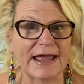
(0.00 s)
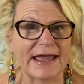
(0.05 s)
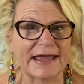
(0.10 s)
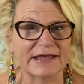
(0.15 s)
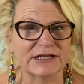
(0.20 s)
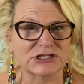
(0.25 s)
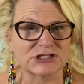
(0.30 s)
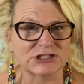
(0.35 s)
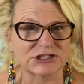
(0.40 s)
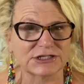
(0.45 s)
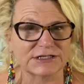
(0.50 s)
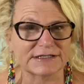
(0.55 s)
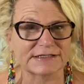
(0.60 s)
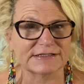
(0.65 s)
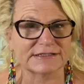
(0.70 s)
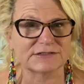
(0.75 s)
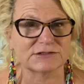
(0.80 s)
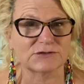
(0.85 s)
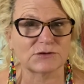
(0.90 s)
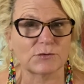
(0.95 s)

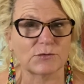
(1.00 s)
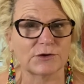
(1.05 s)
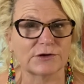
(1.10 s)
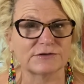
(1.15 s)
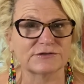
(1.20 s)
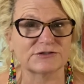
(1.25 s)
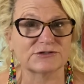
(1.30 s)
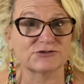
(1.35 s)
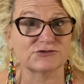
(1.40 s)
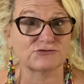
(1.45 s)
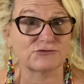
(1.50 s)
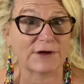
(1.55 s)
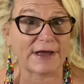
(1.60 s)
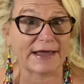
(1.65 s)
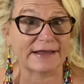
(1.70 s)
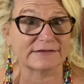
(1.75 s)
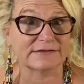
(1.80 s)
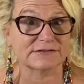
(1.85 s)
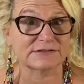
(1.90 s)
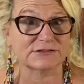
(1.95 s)
anxious or
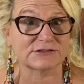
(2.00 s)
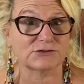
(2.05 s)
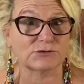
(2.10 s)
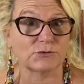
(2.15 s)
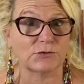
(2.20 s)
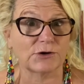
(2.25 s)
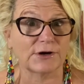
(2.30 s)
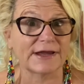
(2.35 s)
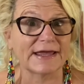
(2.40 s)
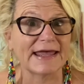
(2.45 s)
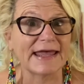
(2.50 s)
stressed or